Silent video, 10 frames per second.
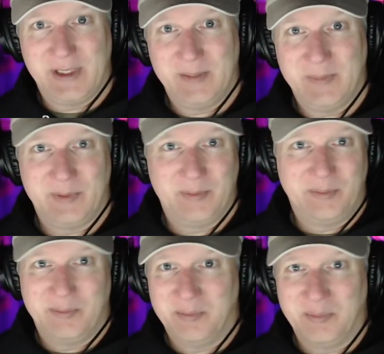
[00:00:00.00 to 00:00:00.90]
It'd
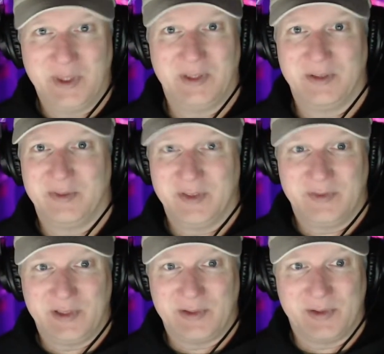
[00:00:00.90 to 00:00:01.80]
be in the
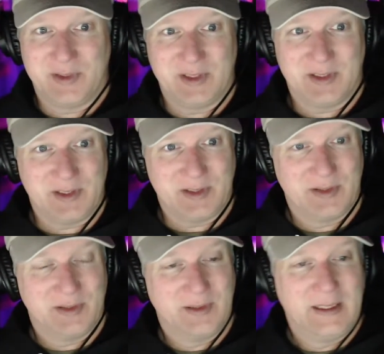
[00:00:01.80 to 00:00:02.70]
50s or 60s.
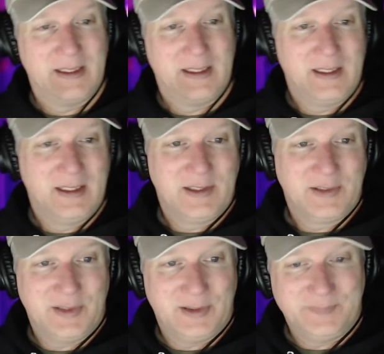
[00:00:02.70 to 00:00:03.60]

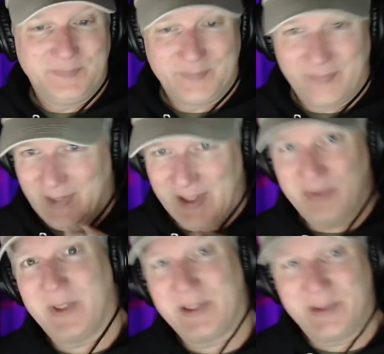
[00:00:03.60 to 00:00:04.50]
So enough
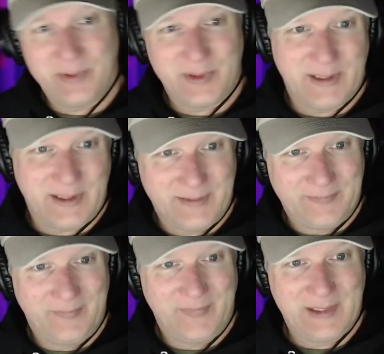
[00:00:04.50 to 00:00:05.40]
about the 2080.
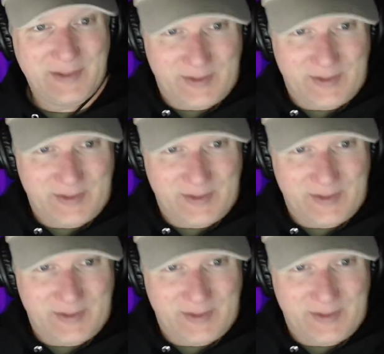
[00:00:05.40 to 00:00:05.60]
Just